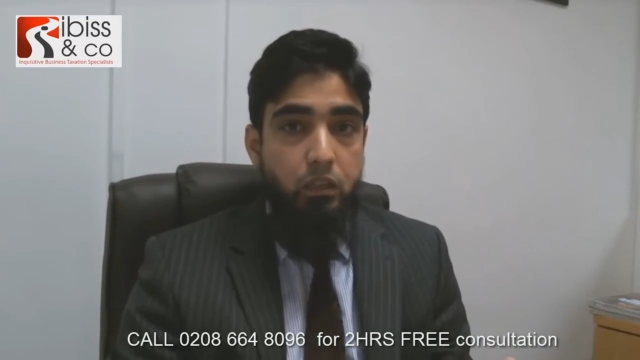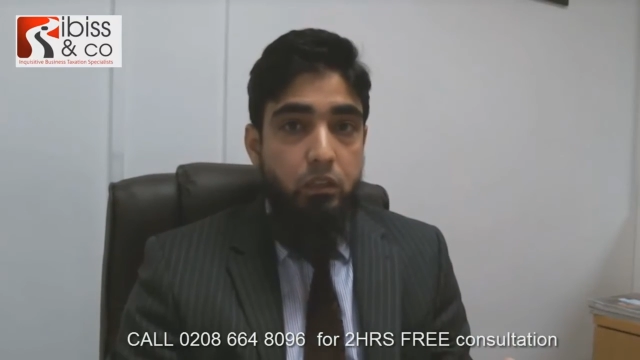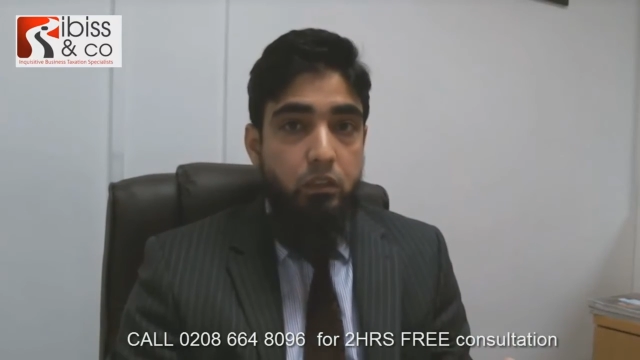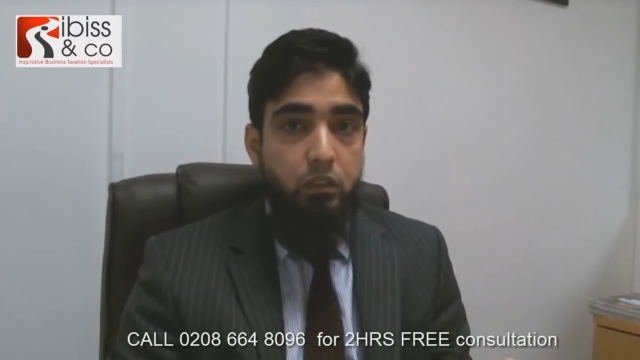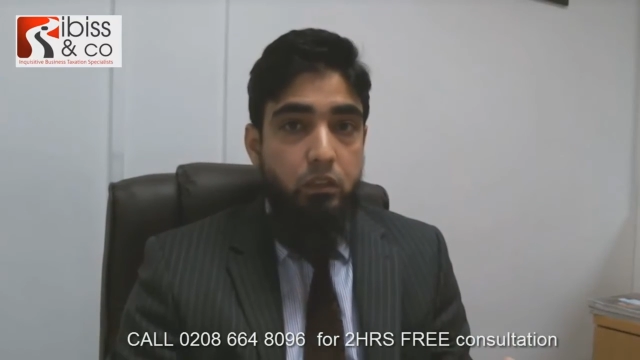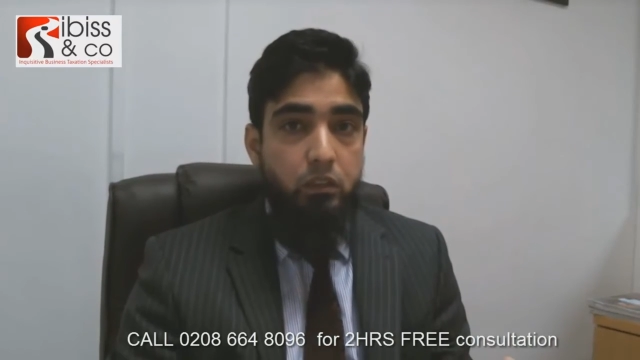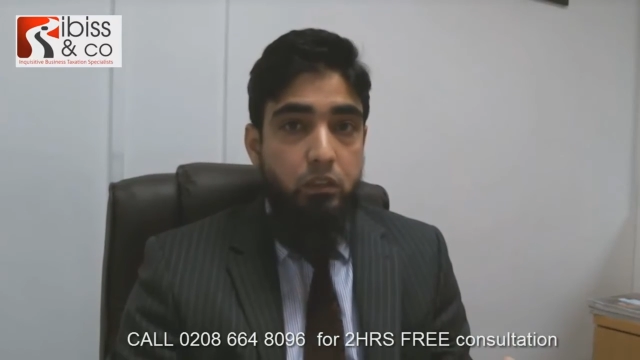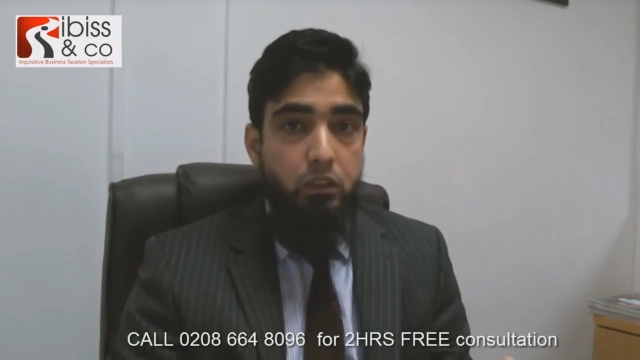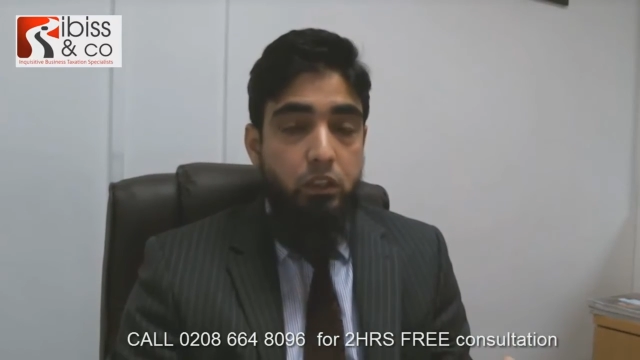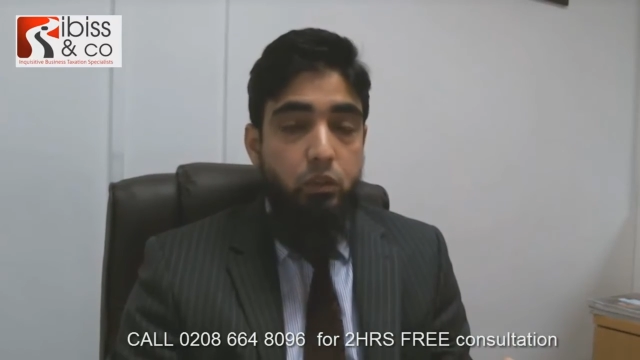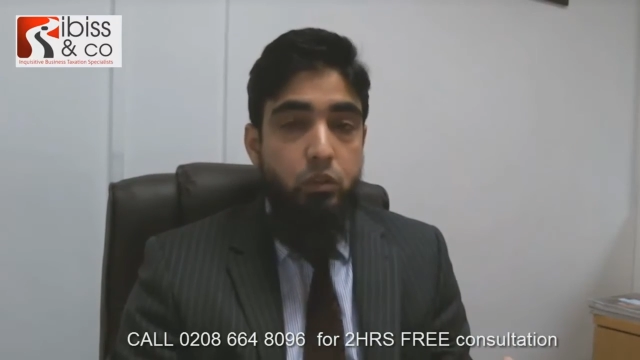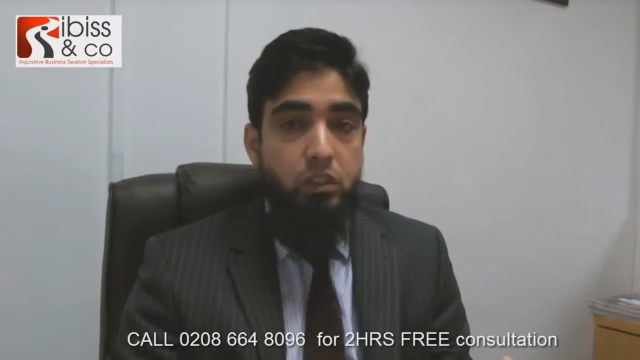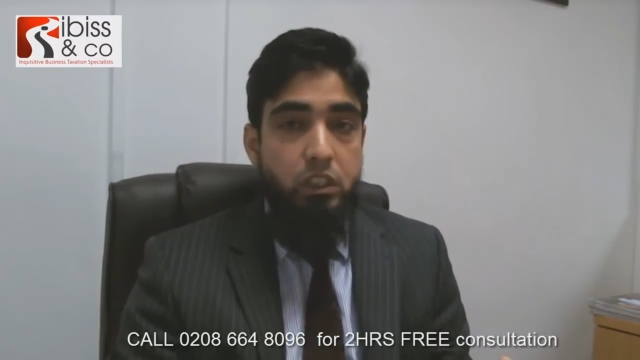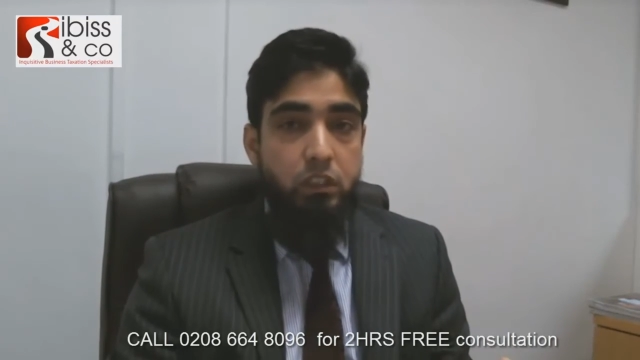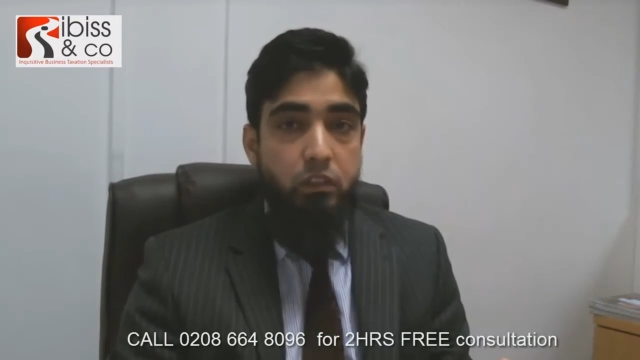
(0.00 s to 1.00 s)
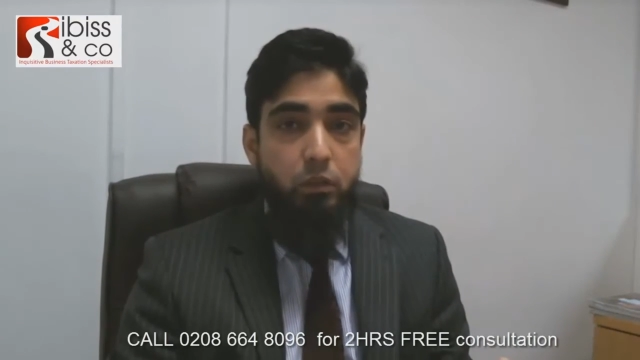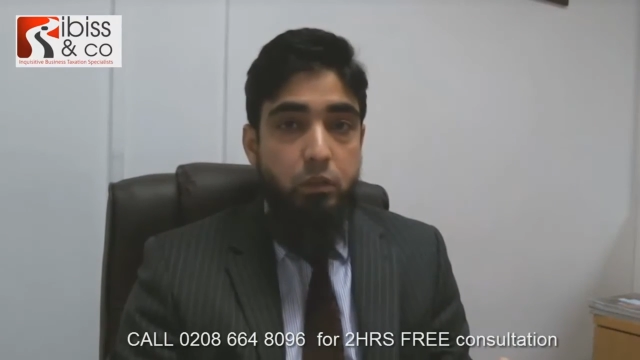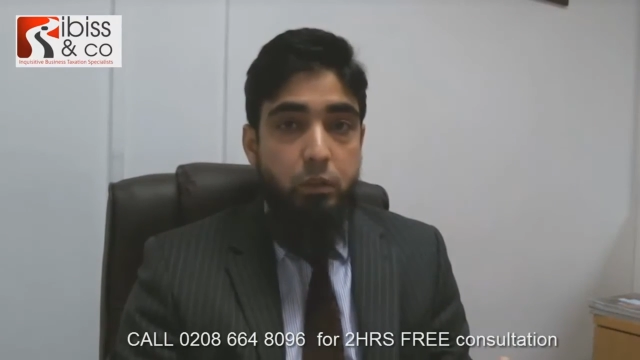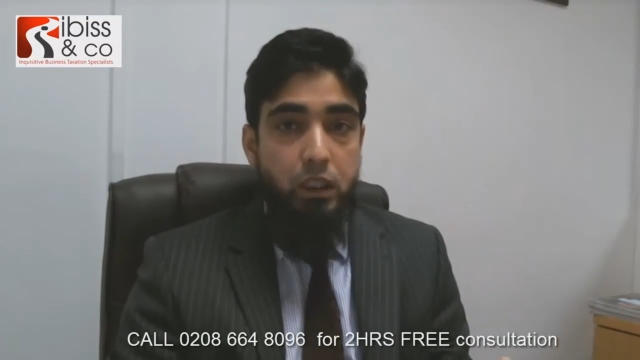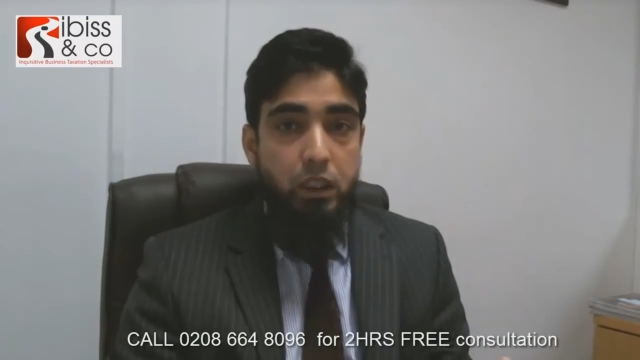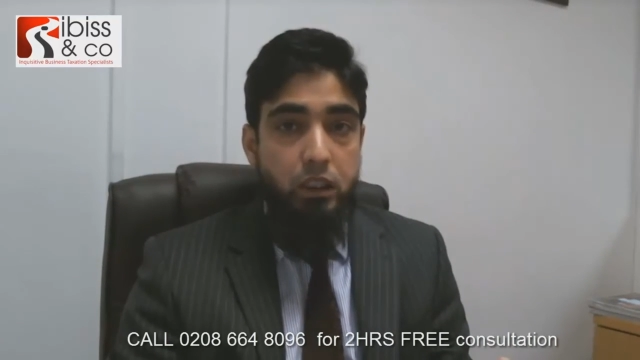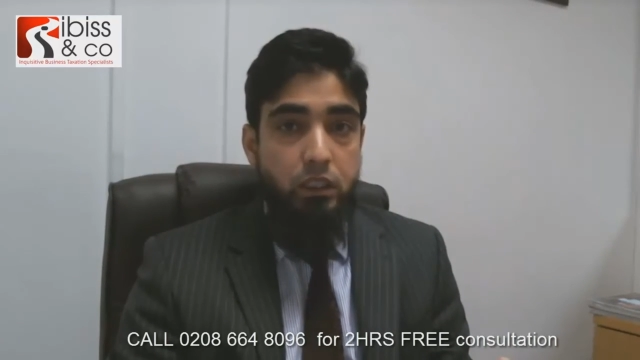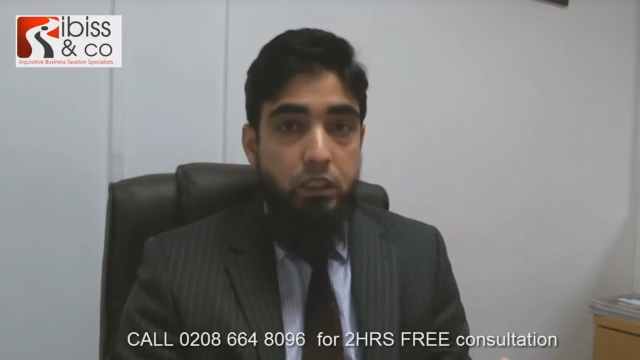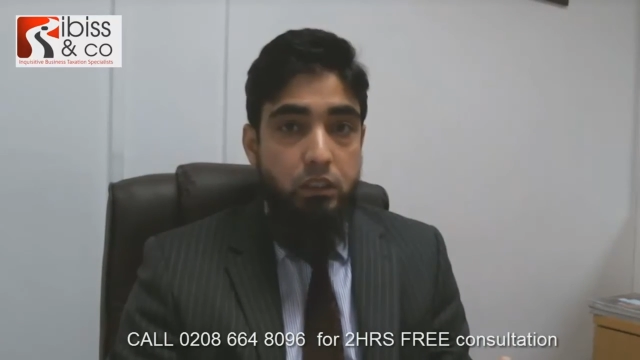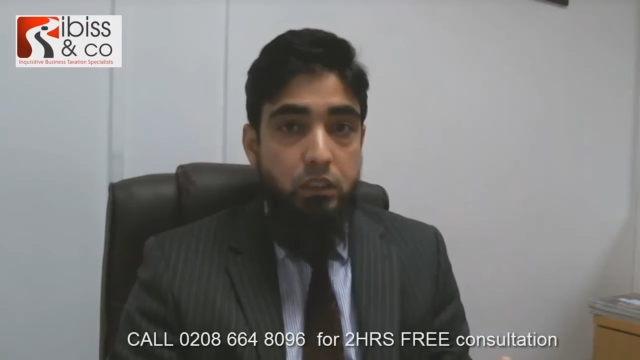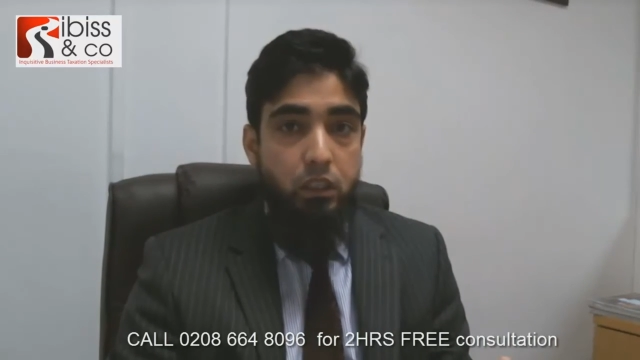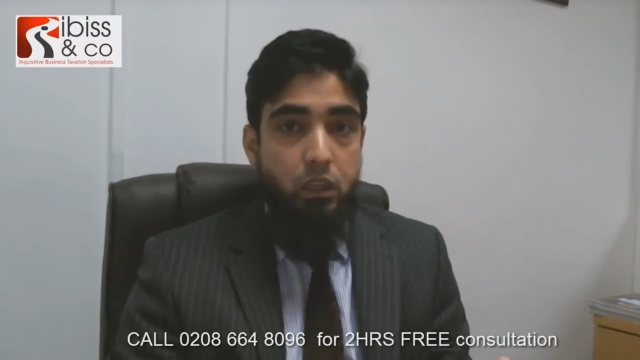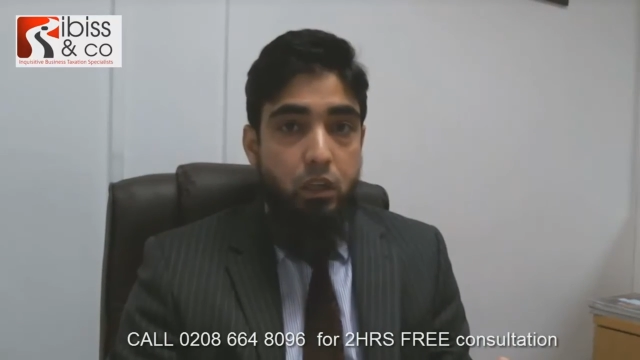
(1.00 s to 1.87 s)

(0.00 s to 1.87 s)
the civil partners.